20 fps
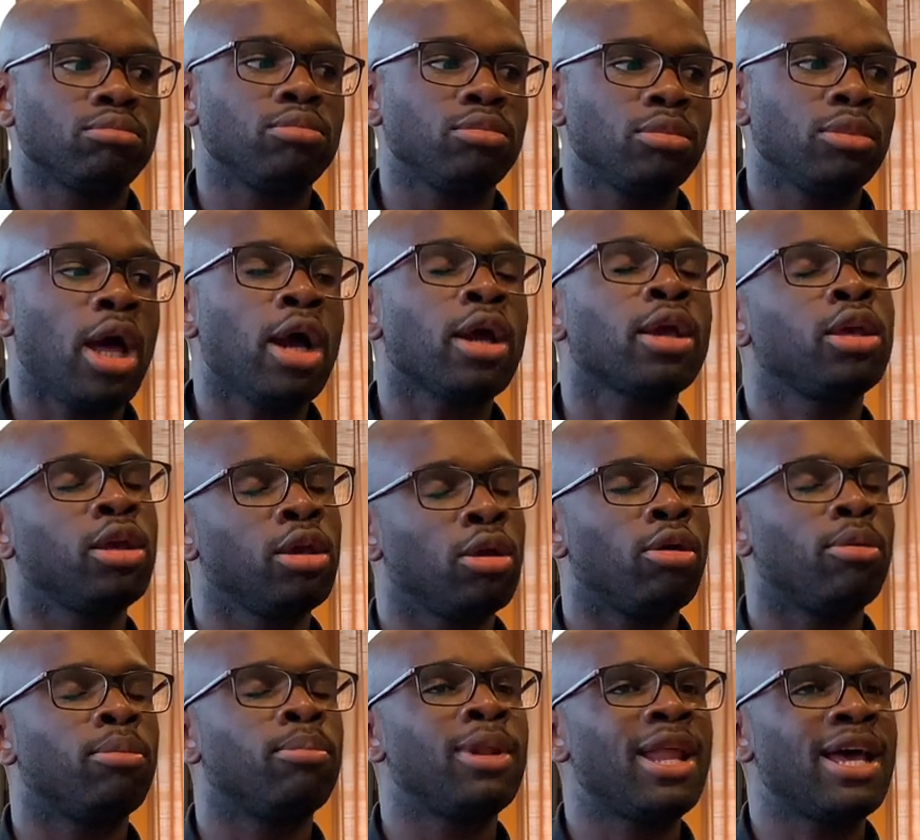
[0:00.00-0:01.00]
lucky
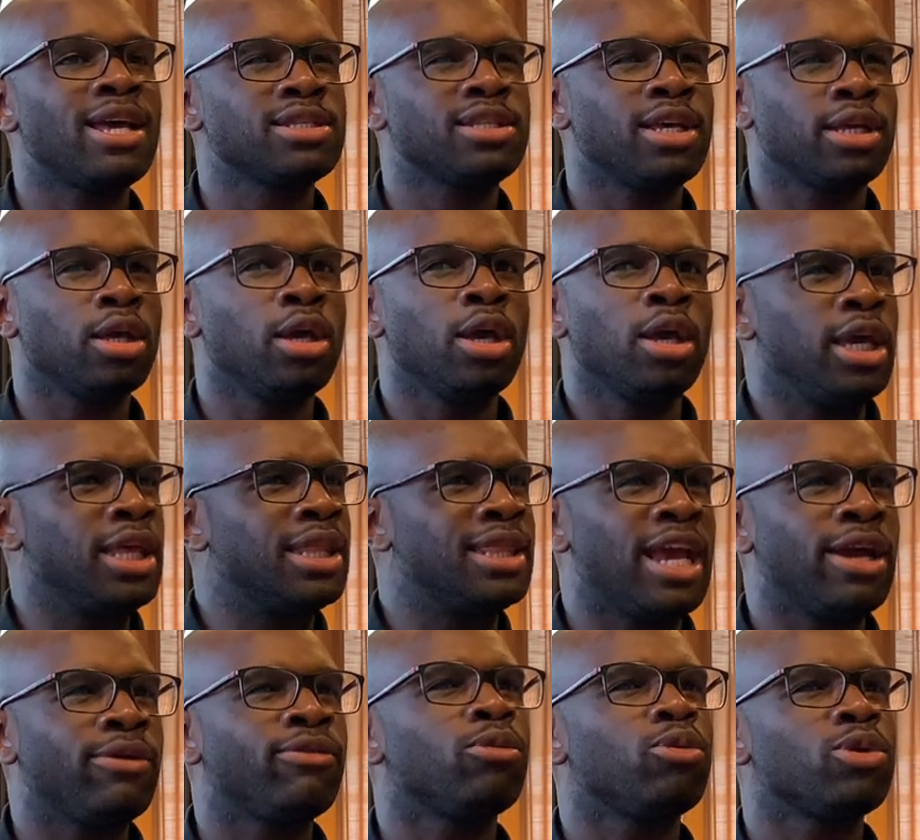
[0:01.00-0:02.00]
or blessed that it
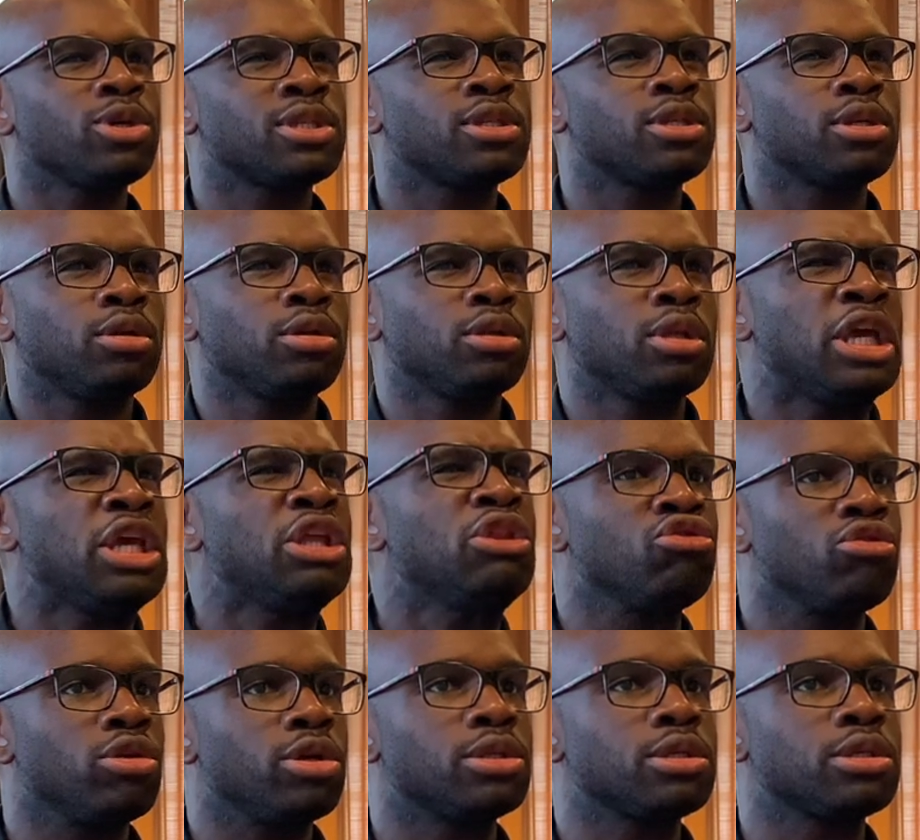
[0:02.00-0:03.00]
never was a
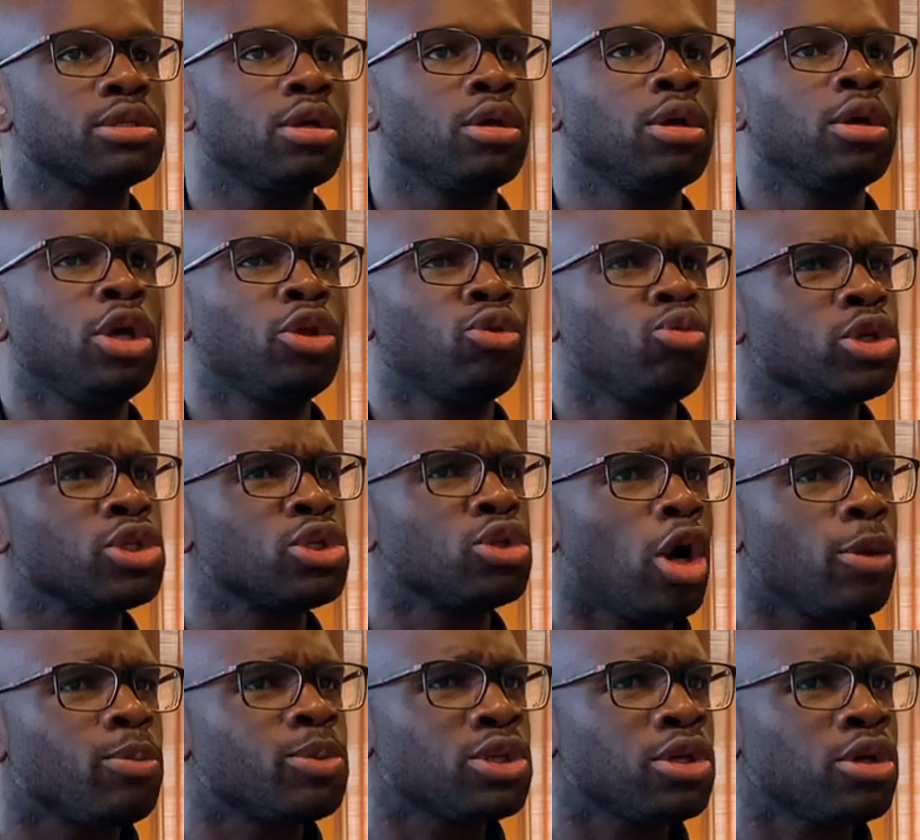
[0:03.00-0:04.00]
hindrance. It was an
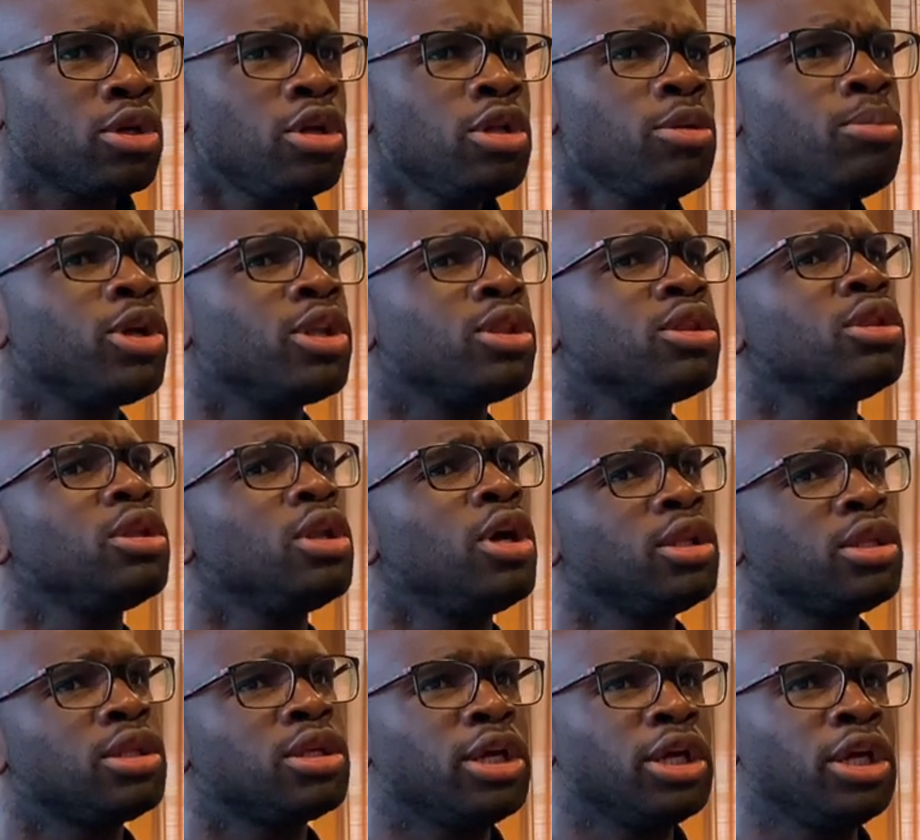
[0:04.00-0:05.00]
obstacle, but
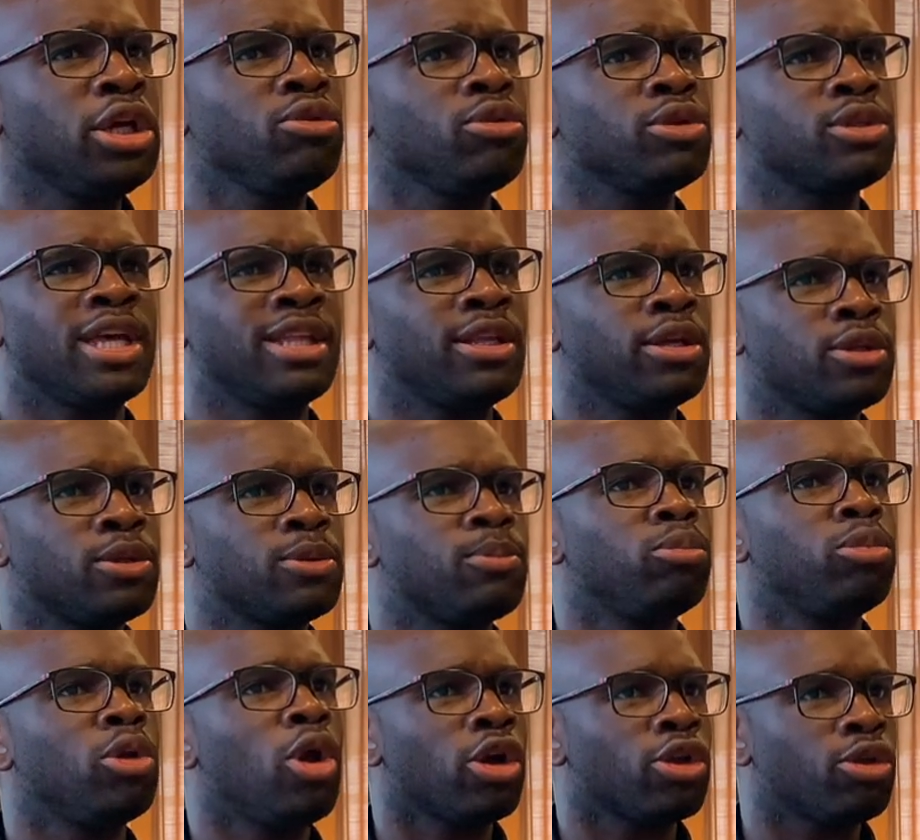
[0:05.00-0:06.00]
not a hindrance that it
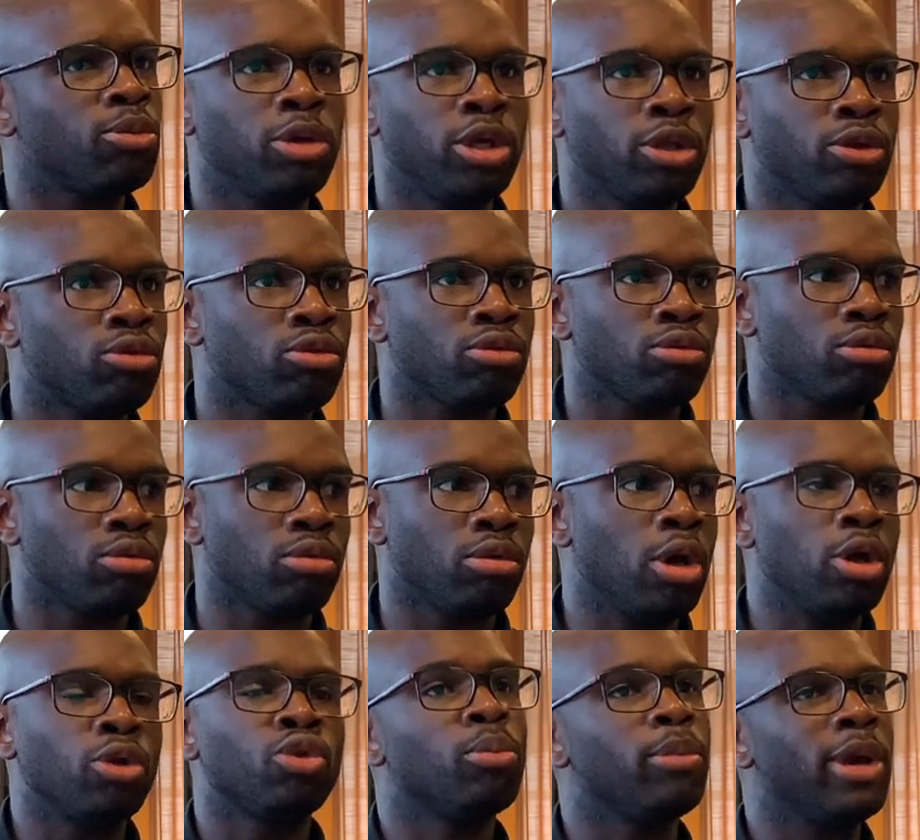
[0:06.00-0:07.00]
blocked me to,
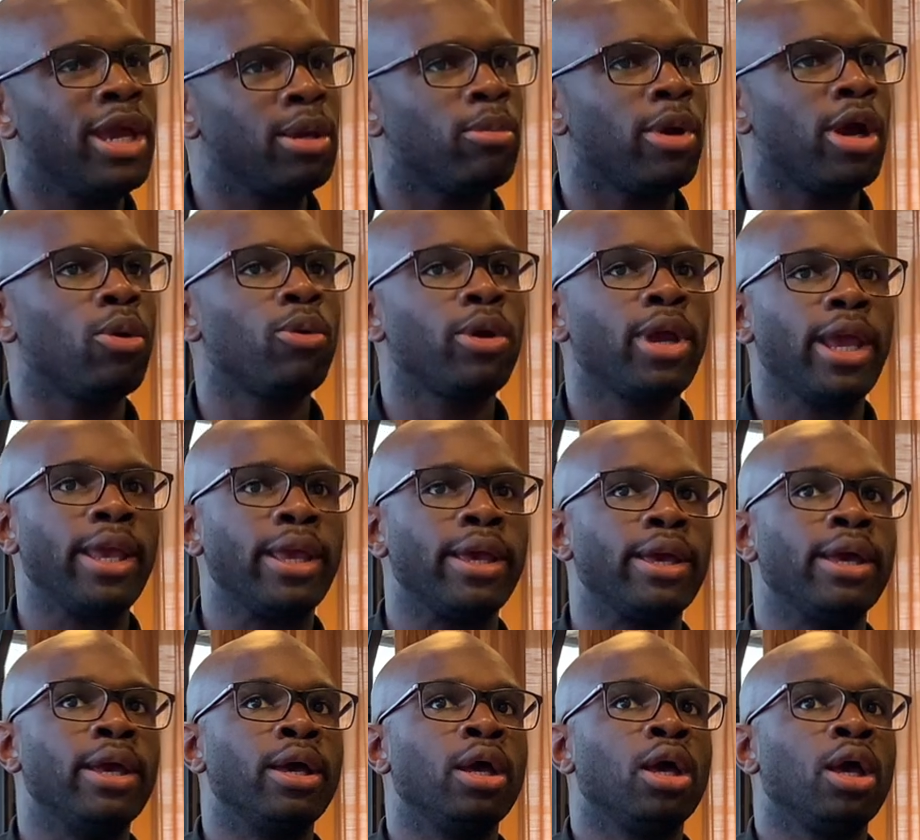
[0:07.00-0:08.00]
to make my way.
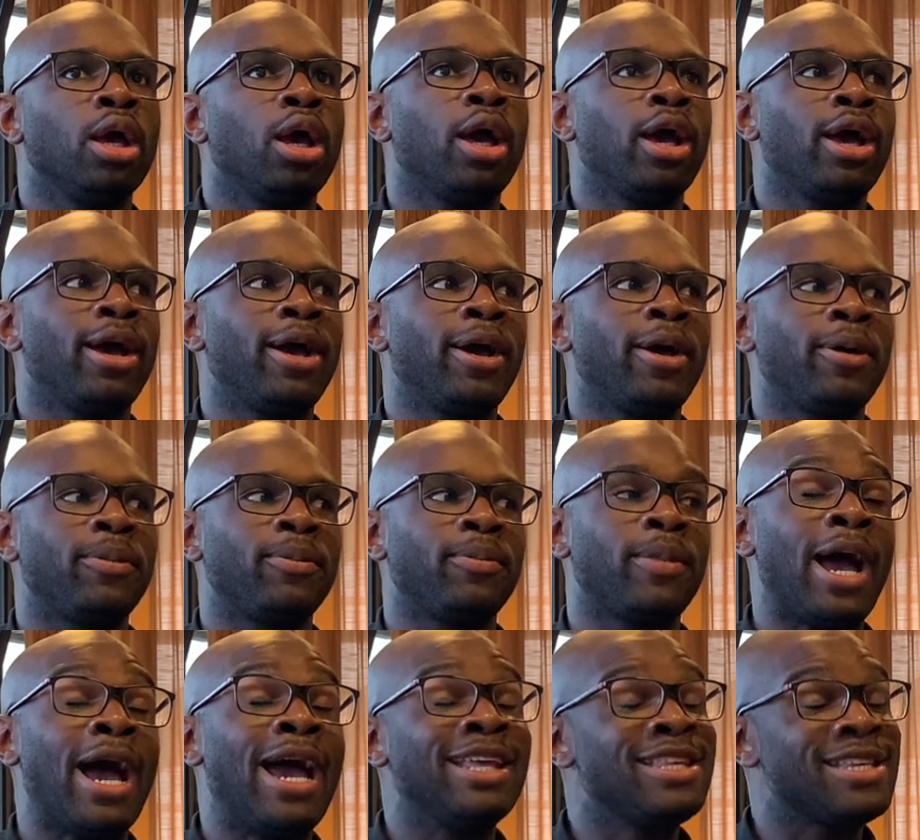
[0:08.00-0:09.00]
Um,
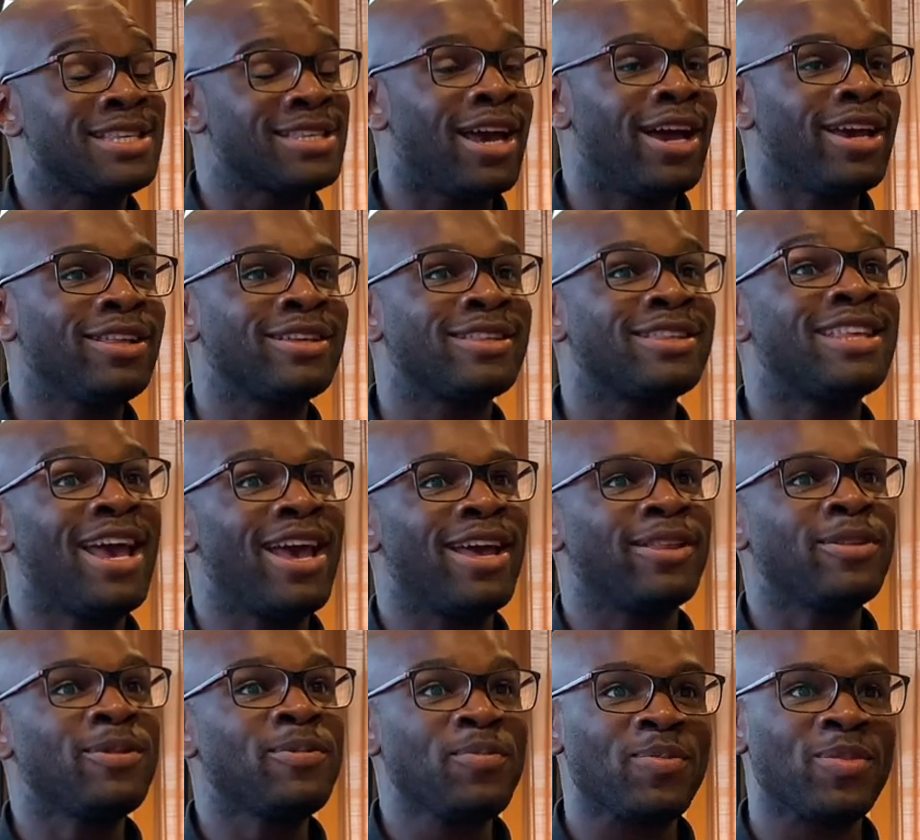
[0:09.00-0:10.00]
I decided
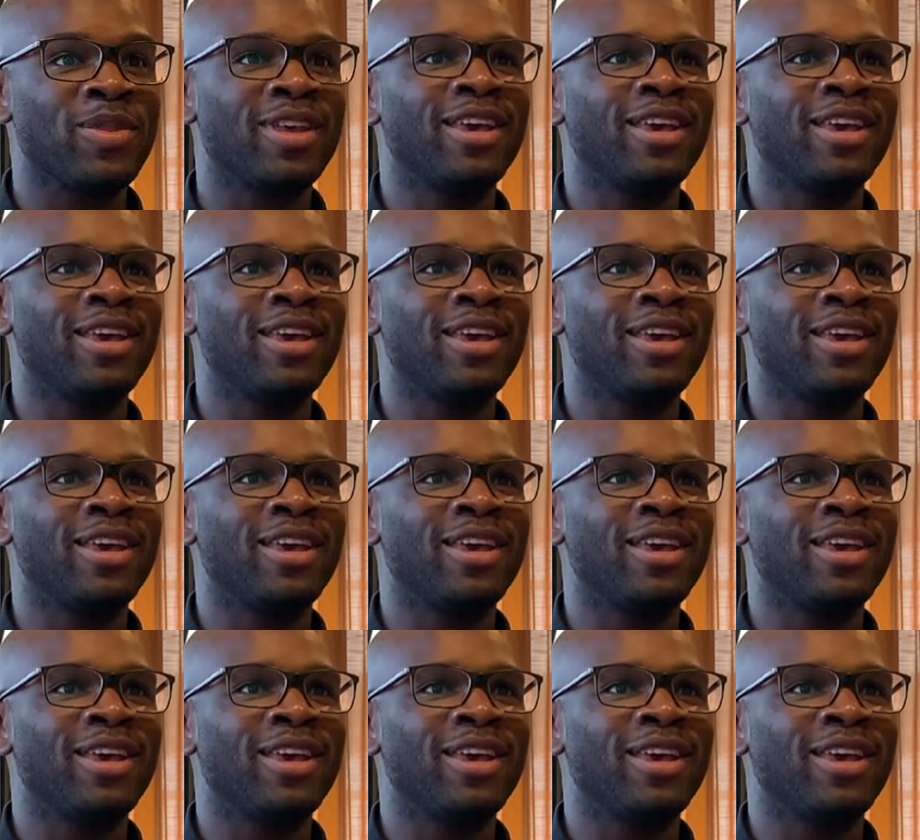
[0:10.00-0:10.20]
then,